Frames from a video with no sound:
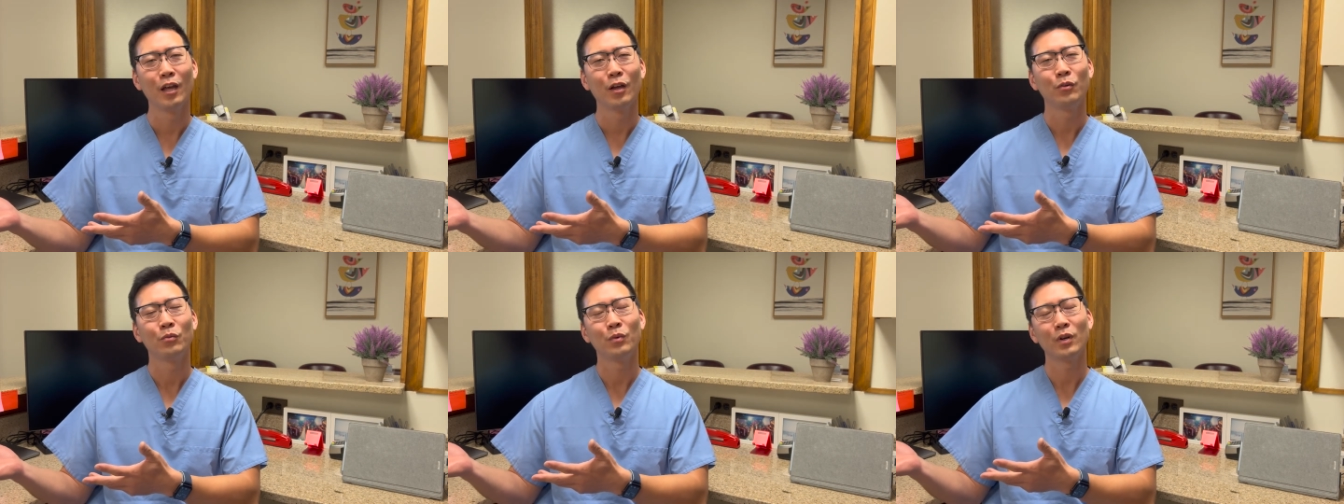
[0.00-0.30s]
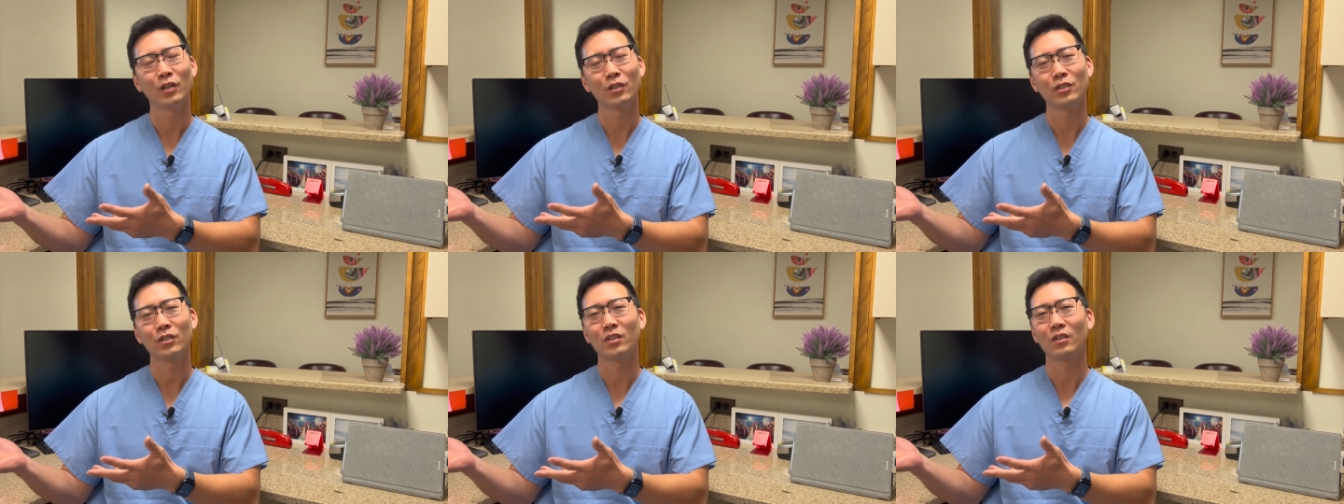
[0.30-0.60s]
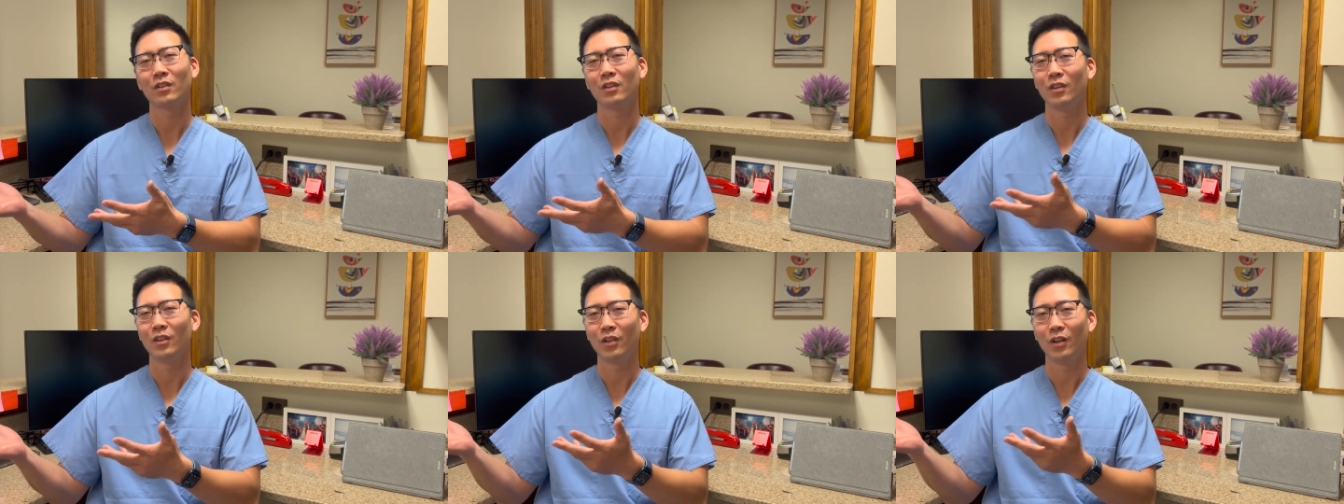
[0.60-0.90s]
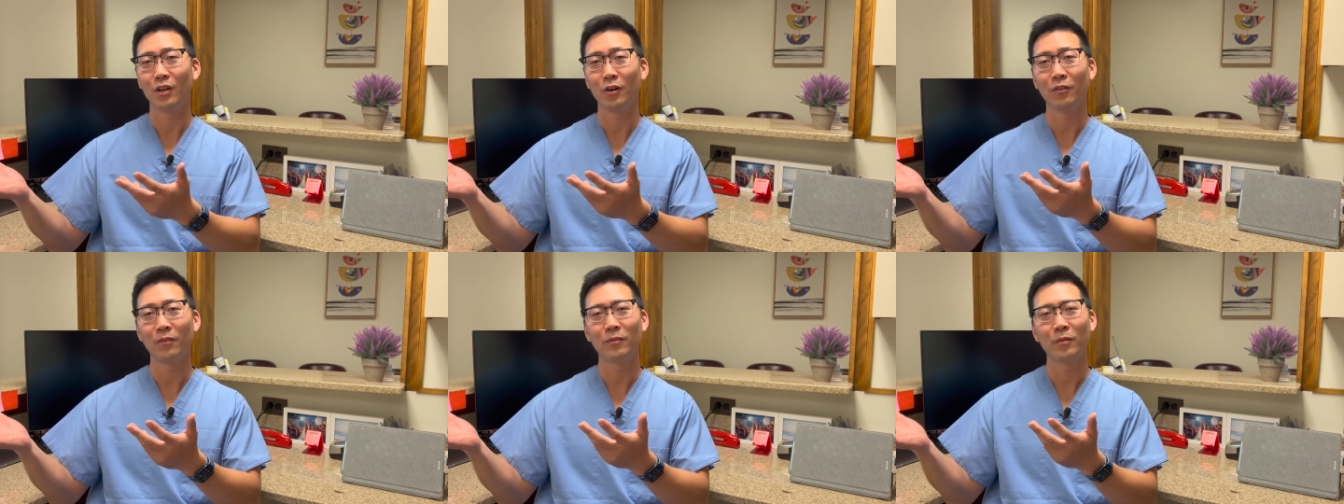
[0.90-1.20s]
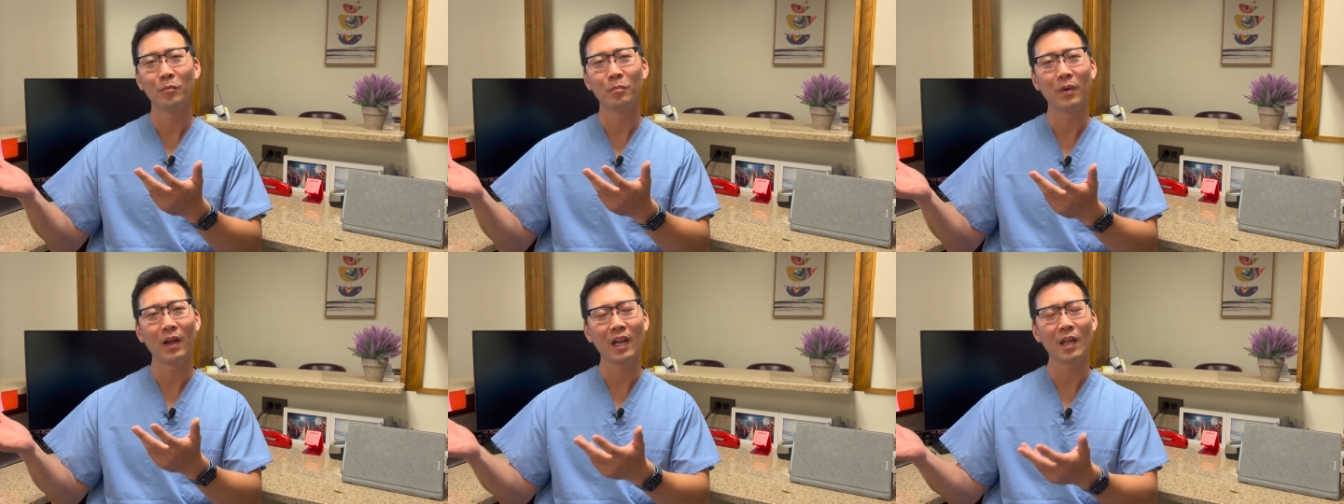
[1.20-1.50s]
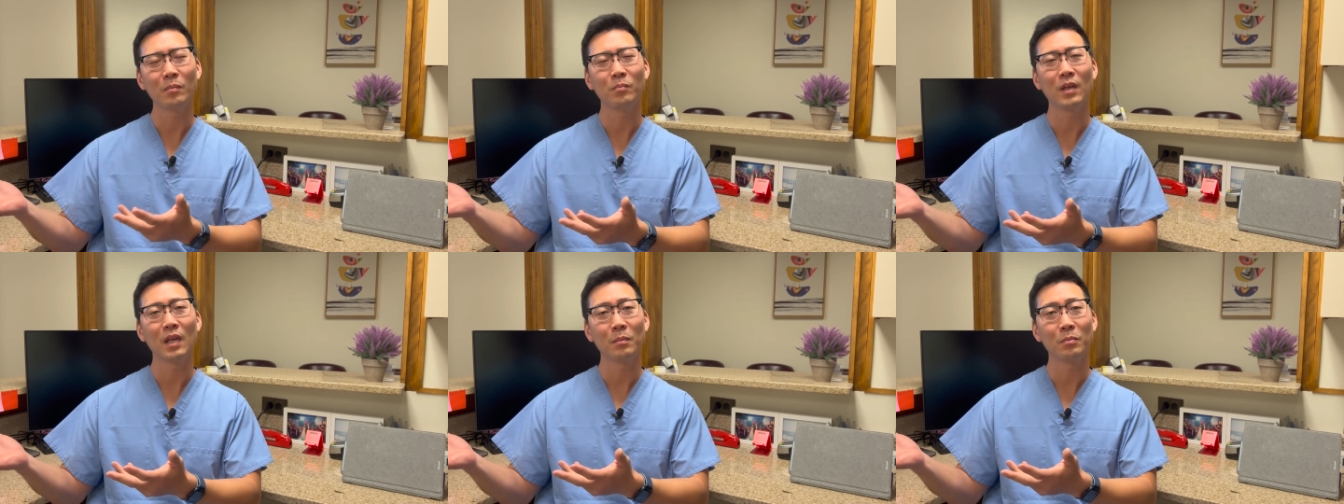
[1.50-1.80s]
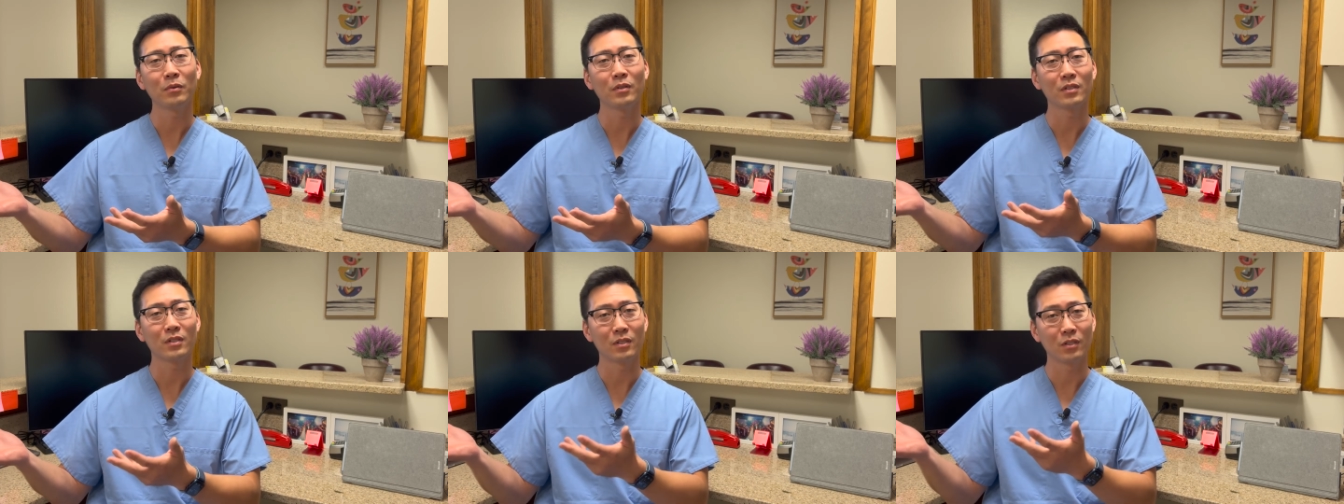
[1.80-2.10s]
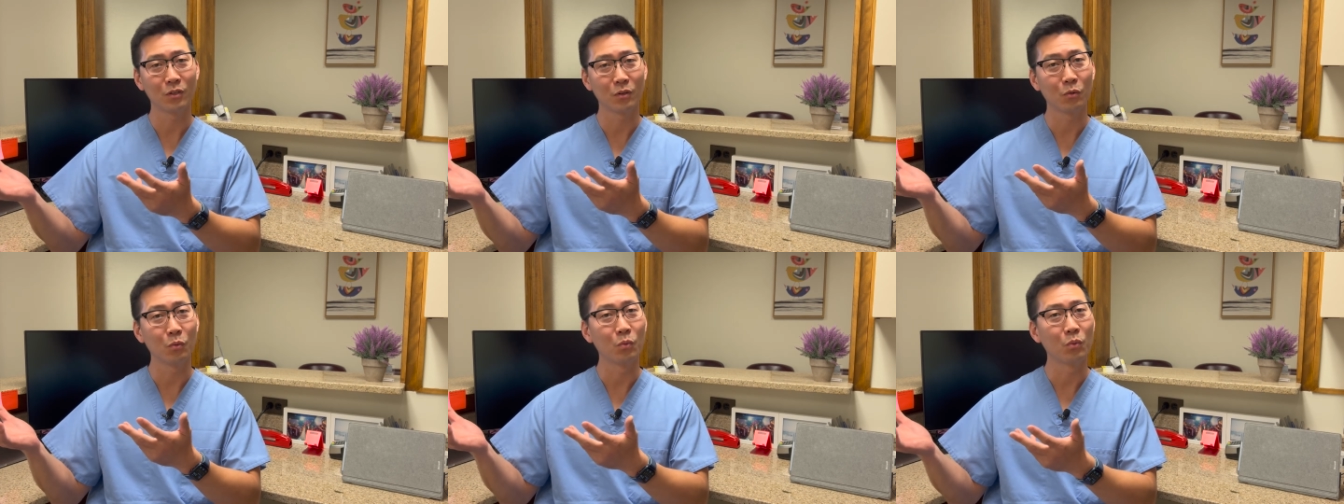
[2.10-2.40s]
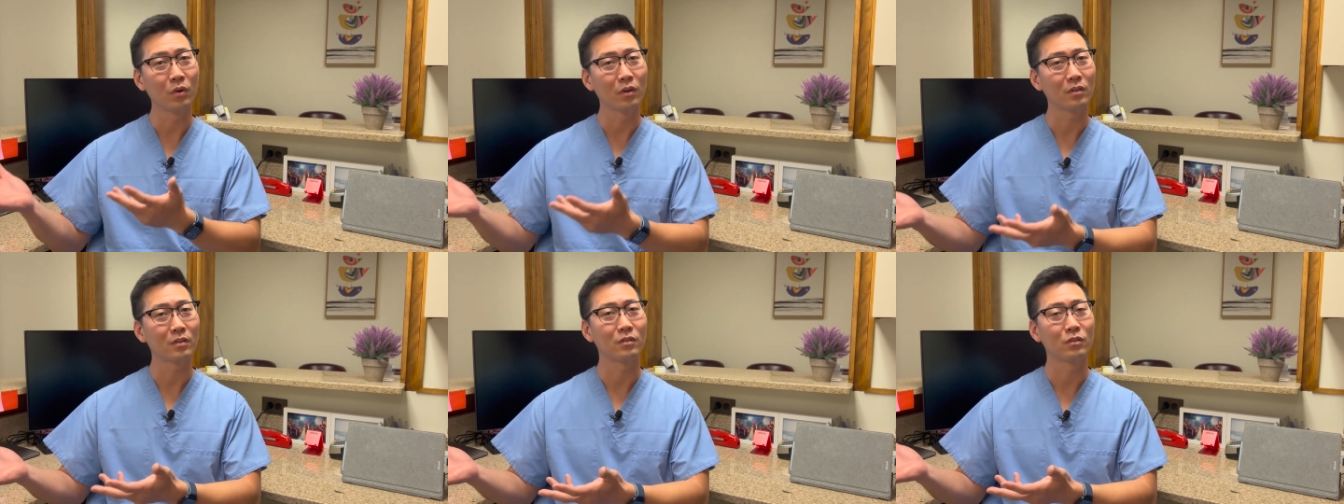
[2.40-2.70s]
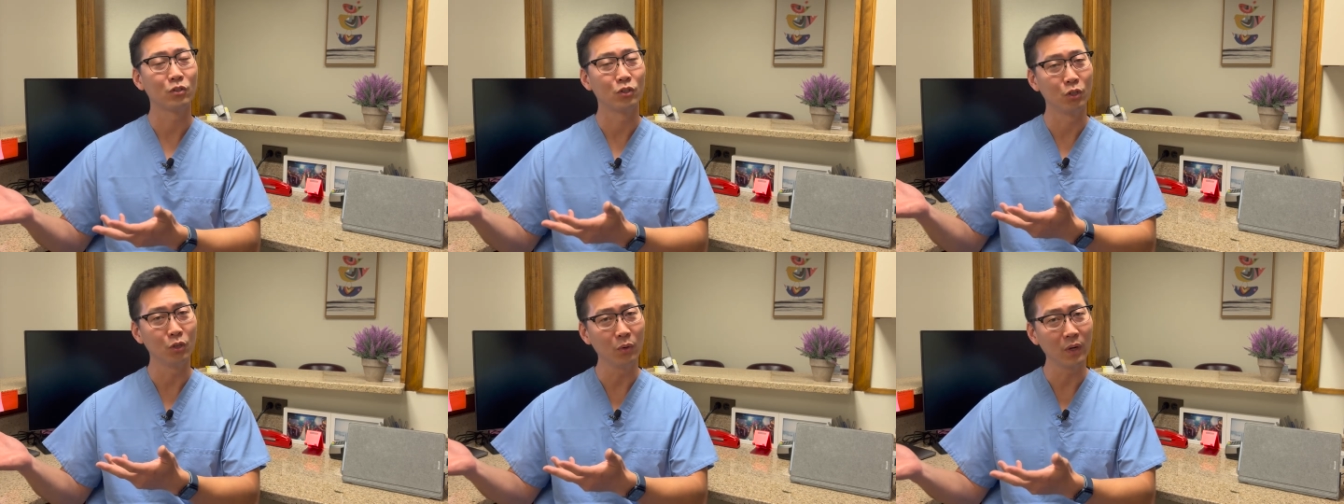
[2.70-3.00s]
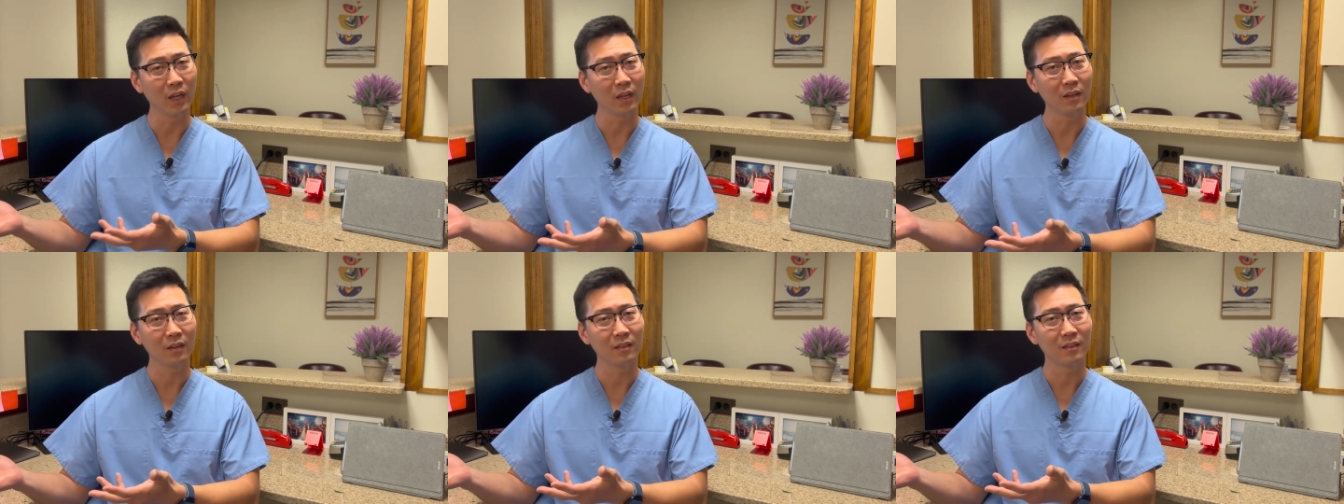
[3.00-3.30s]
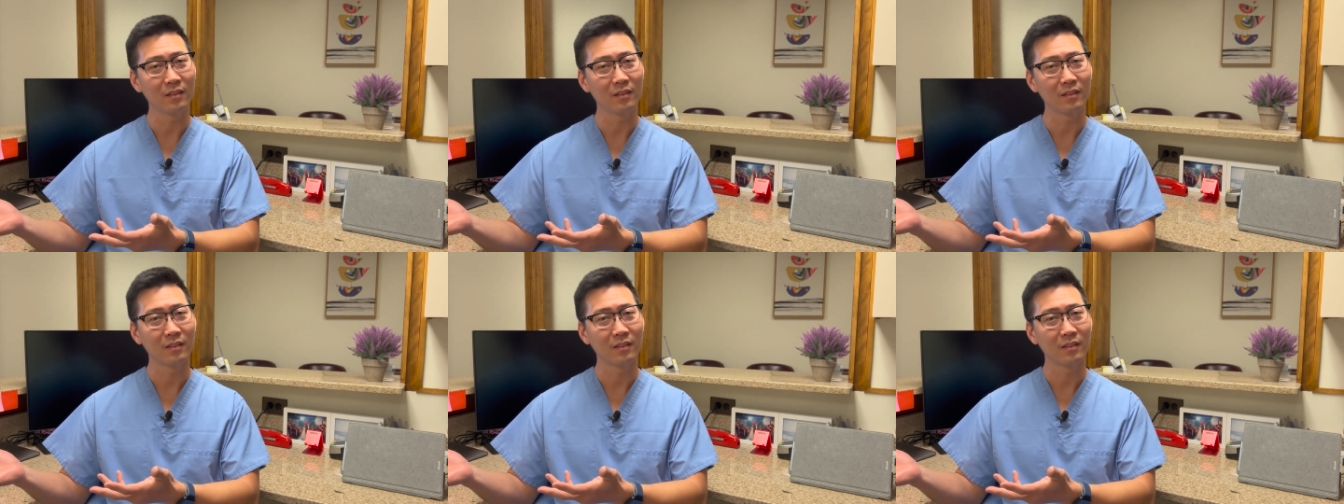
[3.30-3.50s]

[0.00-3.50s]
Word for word: which, you know, for many people still worth doing